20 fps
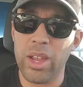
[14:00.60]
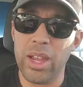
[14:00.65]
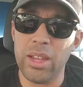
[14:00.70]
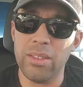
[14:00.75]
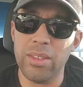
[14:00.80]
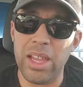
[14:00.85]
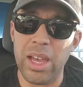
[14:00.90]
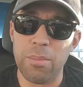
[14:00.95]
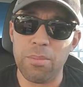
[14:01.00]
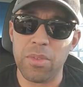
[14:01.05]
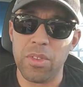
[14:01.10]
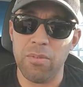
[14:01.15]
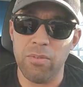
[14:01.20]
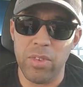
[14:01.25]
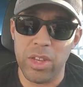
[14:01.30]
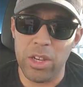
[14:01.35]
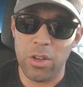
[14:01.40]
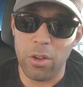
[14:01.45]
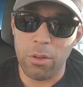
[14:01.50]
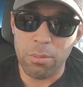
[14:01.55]
in depth
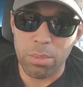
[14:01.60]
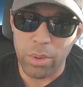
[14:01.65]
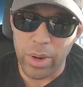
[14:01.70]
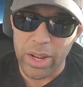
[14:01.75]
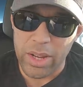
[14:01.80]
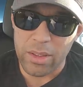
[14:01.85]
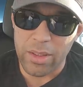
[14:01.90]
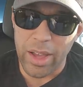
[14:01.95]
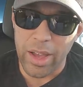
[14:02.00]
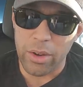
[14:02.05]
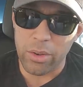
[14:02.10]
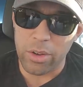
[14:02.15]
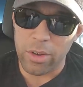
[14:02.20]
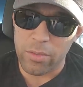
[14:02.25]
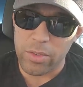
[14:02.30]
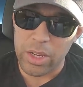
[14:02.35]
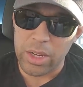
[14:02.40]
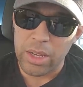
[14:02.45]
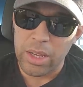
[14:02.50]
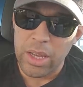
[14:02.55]
video breakdown
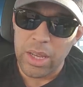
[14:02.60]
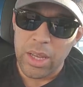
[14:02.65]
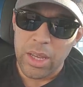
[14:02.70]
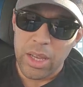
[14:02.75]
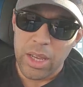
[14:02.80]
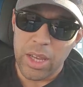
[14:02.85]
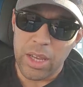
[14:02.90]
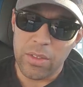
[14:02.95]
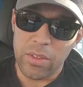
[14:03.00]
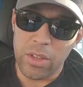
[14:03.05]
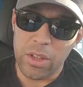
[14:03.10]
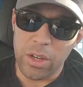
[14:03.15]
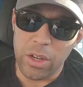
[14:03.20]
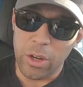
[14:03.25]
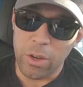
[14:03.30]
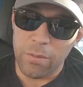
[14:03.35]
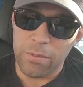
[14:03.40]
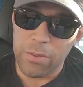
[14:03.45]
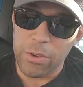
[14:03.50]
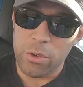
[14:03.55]
of it in the
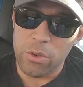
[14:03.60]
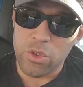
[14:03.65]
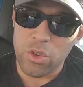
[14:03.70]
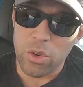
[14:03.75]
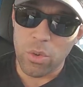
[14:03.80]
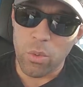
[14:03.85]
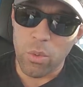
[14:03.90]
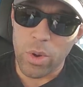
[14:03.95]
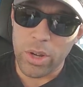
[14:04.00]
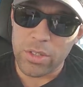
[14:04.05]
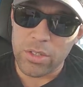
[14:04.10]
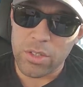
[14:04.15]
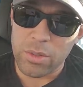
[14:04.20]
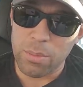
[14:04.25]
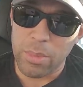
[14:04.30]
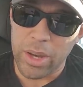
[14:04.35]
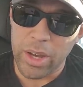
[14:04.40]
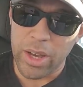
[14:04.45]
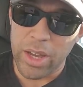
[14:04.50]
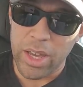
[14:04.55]
near future
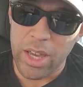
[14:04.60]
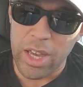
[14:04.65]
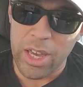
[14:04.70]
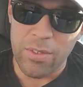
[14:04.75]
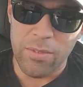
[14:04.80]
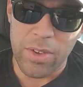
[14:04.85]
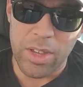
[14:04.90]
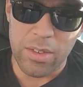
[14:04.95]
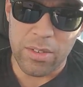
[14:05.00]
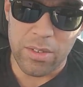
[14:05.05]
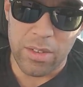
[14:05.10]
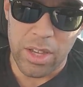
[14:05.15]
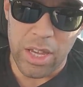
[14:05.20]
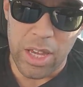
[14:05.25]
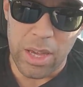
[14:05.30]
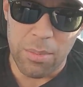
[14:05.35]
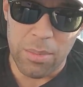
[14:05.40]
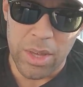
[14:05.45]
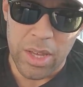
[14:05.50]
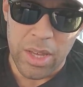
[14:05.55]
once my AV
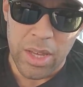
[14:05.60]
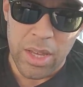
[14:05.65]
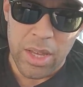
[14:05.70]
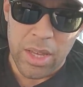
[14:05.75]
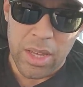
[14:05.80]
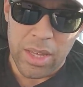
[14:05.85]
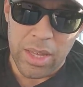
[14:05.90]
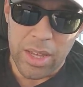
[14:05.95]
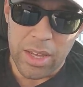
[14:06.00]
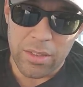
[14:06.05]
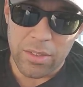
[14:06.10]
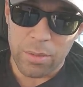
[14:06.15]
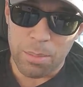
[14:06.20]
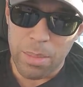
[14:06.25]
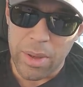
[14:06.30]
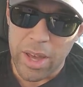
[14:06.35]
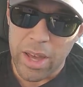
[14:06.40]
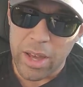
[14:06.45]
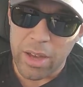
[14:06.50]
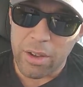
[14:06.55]
team gets
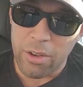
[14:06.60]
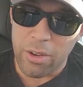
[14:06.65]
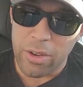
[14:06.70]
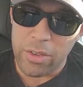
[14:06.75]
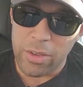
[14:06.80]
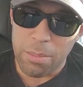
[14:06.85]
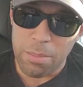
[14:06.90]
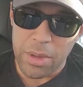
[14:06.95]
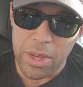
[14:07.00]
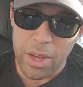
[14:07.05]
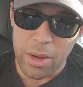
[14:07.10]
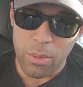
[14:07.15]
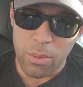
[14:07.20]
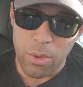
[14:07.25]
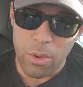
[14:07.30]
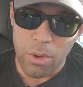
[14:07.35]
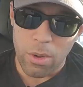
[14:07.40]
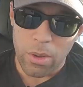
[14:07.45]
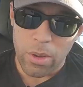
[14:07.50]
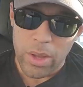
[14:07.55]
back on the
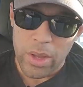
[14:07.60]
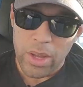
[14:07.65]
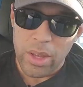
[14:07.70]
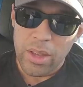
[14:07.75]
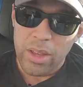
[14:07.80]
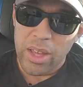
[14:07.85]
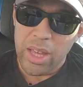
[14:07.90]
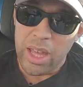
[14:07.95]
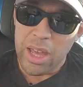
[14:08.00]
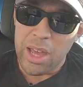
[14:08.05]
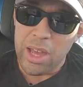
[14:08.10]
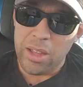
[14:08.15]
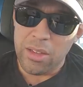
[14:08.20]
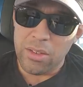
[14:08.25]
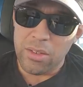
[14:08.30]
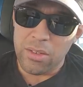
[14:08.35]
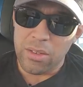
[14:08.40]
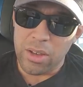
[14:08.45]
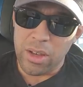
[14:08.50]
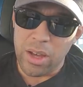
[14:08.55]
payroll.
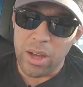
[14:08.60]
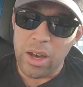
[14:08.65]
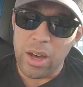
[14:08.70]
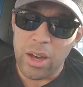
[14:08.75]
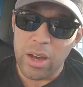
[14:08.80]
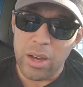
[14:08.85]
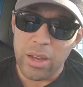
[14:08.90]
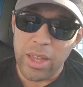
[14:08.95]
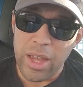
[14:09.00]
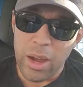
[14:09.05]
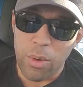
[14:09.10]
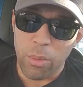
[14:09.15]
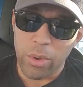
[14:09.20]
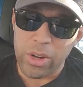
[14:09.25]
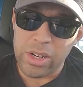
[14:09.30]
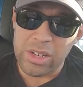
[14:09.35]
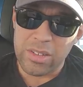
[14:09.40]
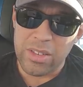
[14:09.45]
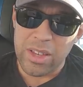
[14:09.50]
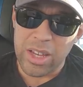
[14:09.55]
And uh, yeah, we're
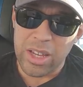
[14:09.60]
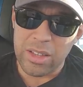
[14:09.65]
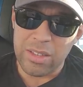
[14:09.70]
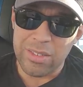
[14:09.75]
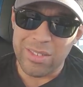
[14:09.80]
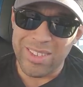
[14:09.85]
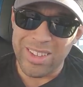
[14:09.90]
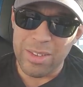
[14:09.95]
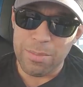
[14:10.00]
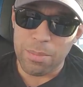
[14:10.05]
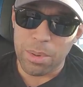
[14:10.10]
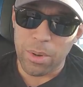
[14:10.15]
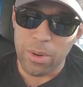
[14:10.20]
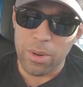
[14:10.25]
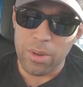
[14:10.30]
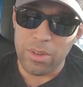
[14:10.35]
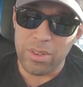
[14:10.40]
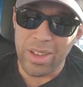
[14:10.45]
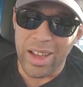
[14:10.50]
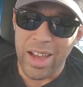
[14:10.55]
going to take a
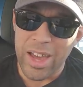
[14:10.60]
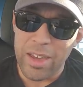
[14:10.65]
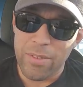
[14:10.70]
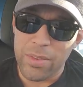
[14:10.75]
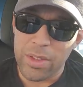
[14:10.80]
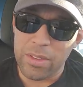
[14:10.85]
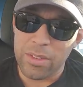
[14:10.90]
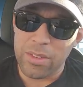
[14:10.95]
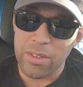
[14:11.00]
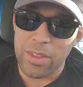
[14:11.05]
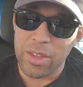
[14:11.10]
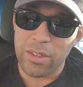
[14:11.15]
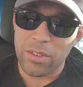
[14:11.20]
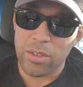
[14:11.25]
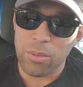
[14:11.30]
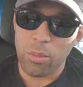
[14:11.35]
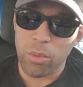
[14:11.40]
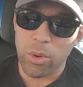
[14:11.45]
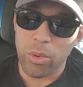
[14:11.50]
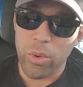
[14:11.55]
deeper dive into
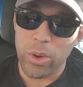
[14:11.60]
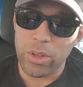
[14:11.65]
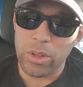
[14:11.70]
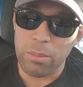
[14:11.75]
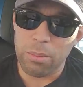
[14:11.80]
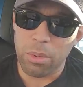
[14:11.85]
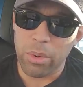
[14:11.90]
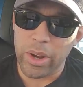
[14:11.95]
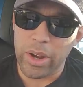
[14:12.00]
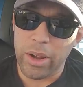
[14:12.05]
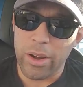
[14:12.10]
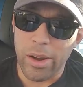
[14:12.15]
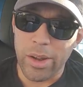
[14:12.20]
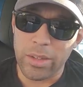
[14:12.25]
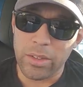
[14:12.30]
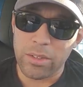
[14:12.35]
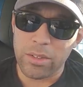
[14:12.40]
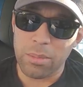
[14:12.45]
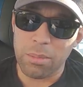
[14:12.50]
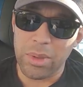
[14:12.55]
this and we're going to bring
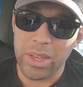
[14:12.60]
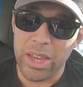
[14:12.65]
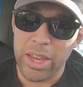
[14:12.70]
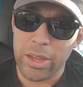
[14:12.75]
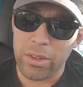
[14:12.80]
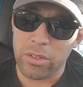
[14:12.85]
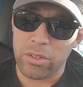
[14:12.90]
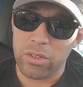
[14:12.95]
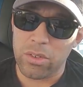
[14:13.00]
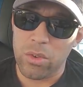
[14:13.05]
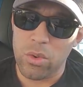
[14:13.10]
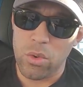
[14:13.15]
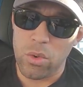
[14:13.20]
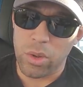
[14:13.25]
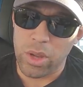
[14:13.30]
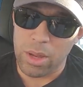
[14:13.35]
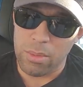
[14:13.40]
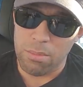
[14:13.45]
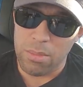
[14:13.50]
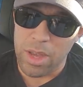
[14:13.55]
on some guests
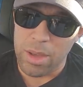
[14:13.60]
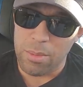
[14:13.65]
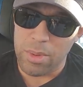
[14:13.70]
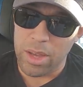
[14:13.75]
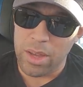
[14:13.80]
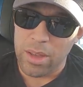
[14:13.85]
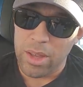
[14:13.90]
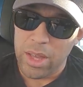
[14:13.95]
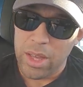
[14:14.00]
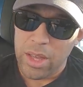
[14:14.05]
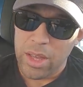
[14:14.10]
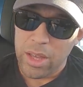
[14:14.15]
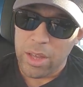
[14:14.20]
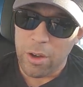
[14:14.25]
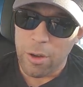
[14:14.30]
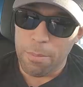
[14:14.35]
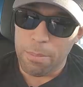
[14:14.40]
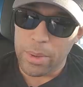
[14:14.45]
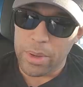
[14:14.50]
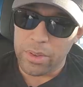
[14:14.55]
who can maybe
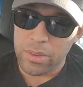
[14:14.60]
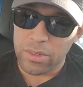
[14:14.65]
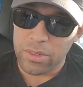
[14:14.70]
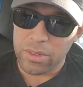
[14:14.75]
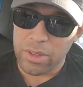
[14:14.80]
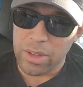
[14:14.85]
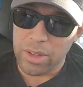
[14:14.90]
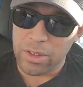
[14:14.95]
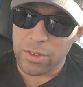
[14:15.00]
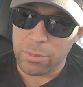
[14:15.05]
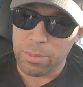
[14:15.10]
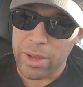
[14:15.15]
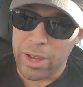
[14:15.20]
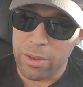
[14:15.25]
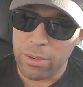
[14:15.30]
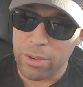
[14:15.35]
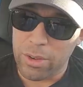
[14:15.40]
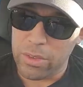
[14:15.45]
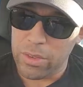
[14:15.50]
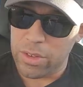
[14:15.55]
help us
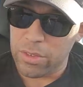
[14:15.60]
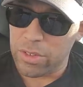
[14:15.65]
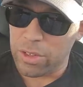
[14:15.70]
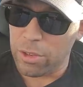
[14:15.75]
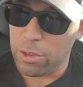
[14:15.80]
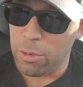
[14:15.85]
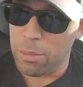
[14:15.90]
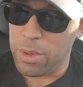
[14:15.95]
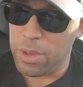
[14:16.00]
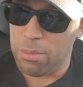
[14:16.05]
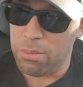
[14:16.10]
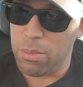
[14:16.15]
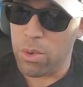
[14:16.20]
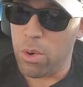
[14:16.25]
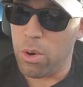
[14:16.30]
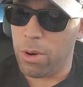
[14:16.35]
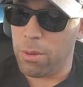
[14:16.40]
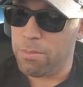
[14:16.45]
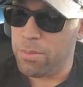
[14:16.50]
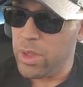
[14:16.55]
expound on this a little bit
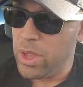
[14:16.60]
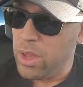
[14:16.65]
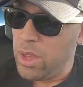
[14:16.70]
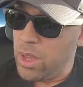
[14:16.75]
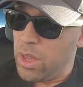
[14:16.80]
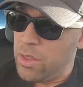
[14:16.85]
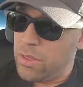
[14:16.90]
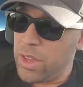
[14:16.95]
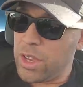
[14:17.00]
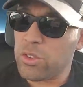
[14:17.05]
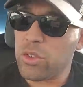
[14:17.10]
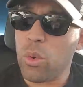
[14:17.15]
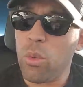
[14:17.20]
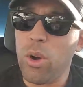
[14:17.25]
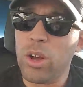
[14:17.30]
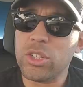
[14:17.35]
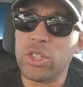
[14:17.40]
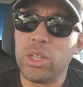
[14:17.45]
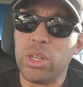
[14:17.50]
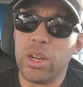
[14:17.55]
more. Thanks for
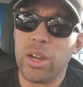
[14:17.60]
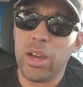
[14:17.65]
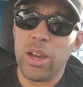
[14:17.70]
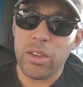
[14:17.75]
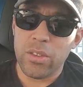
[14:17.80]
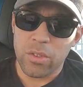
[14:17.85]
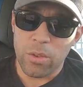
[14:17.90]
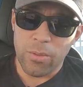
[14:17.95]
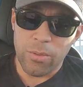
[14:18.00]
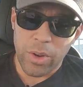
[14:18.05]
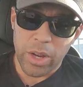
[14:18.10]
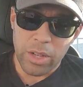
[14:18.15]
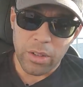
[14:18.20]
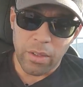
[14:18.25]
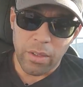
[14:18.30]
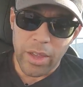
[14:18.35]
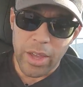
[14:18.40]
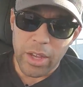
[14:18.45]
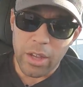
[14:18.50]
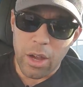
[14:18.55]
watching, guys. Don't forget
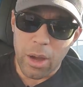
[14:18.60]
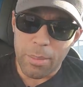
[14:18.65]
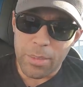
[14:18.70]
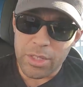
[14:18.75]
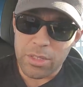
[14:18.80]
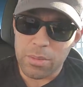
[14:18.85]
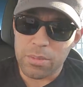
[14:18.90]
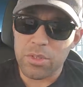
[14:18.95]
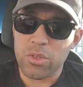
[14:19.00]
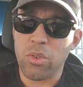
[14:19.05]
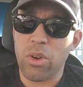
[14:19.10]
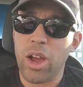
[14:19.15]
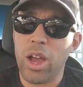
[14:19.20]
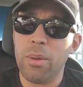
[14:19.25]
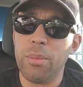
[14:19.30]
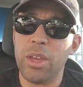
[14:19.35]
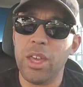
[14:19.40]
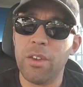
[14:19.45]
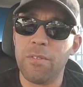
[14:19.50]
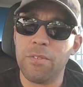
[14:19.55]
to like, comment,
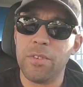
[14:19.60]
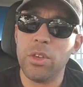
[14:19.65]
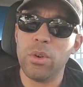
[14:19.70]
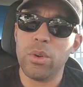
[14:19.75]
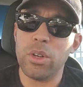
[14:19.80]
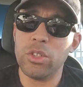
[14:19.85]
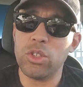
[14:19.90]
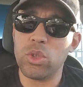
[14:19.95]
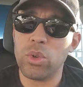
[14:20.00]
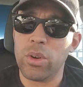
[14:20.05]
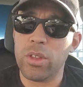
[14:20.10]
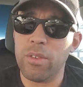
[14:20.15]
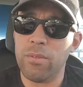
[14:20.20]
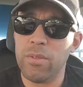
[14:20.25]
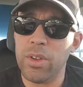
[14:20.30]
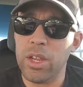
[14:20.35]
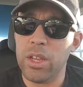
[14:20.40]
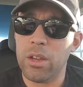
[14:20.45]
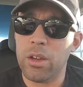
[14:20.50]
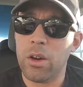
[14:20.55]
subscribe if you enjoy the
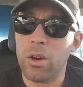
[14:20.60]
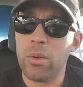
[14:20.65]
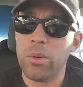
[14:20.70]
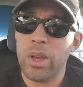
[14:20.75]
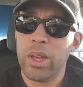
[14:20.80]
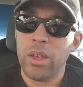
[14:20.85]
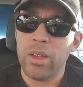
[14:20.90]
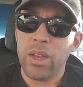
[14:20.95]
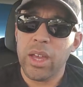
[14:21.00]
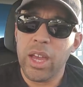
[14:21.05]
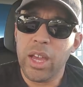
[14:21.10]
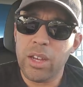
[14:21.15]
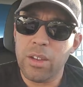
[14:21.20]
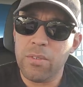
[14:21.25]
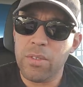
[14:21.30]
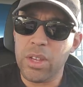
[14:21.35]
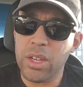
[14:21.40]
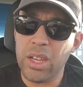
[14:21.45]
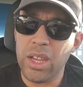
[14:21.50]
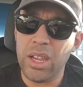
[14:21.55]
video. And
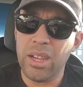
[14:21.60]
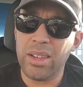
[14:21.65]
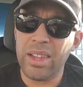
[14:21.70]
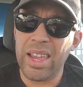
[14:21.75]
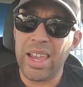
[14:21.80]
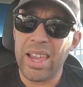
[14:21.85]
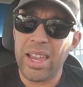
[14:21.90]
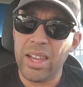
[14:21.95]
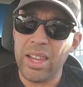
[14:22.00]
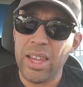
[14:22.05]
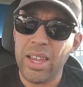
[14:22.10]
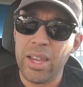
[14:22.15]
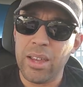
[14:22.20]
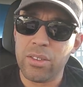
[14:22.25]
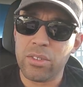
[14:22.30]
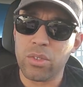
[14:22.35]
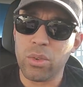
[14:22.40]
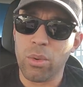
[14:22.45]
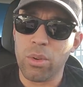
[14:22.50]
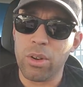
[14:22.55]
if you need
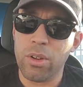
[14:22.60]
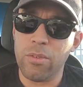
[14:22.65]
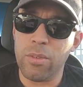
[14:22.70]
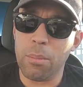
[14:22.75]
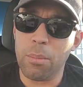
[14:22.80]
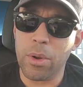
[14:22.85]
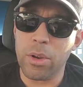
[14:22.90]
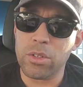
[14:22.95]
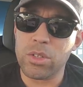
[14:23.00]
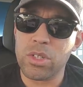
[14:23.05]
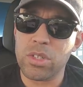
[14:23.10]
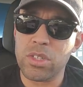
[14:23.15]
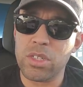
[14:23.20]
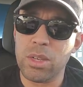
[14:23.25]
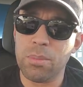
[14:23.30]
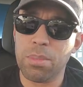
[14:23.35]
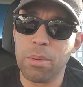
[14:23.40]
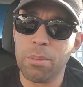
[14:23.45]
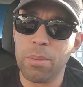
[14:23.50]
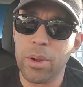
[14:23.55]
any sort of
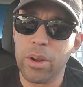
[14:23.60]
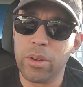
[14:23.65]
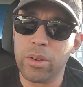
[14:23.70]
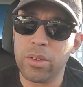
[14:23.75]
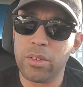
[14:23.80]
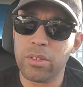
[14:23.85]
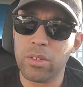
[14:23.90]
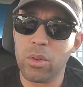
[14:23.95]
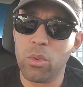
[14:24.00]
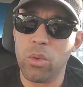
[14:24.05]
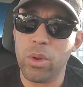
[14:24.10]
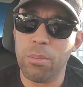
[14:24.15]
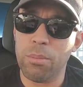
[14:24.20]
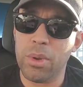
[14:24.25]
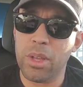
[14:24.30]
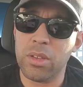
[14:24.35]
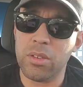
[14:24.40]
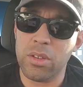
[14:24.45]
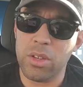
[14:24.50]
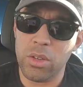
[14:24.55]
emergency preparedness
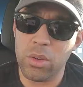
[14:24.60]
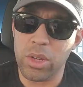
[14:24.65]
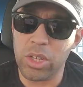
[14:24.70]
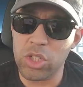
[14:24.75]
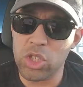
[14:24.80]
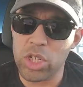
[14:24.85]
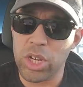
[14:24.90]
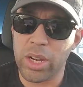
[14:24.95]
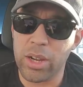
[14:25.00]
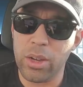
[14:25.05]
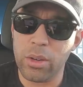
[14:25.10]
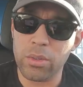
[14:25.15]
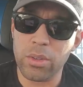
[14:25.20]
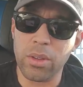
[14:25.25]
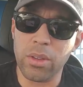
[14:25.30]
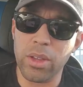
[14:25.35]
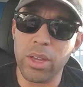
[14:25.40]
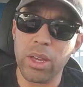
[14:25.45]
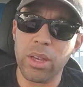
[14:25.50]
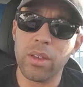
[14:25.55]
equipment, you can check out
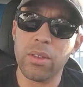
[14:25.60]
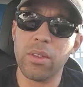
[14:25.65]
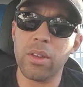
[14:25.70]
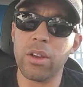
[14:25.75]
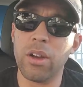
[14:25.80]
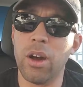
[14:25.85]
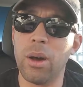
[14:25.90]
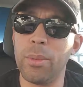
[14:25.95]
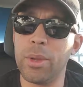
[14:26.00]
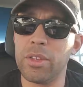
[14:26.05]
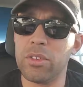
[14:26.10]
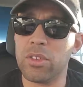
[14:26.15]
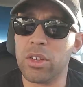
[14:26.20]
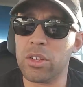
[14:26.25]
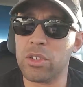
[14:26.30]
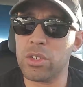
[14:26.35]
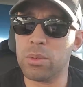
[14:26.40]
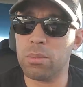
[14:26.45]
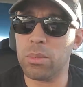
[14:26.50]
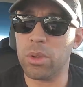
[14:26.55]
the link in the comment
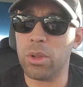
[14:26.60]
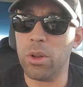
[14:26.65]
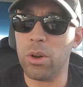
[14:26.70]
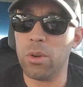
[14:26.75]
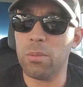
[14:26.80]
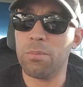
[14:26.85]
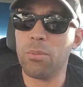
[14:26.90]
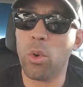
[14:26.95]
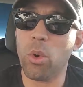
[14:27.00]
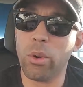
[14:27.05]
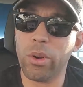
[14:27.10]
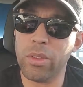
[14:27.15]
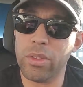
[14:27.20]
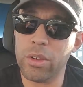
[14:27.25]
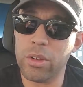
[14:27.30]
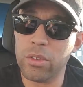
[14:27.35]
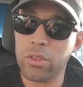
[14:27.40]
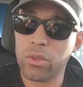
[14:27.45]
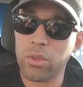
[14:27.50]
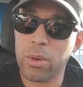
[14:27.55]
section below or in
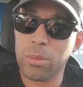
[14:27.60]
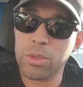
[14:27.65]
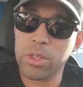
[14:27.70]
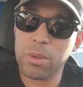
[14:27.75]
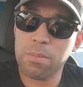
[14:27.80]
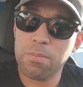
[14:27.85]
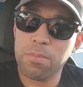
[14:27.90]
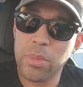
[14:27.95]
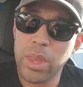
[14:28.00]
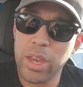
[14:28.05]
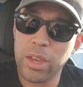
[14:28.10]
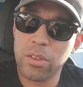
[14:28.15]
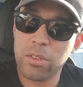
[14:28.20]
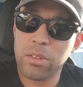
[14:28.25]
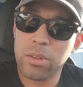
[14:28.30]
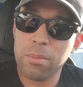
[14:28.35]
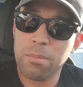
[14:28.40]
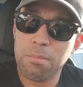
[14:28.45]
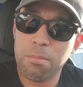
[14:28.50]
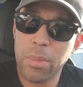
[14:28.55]
the description.
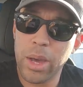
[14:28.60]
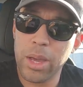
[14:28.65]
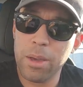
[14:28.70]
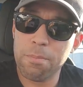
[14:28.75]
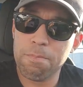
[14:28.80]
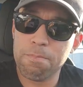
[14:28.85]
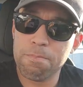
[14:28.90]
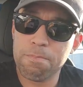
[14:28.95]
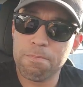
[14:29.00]
Thanks. Bye.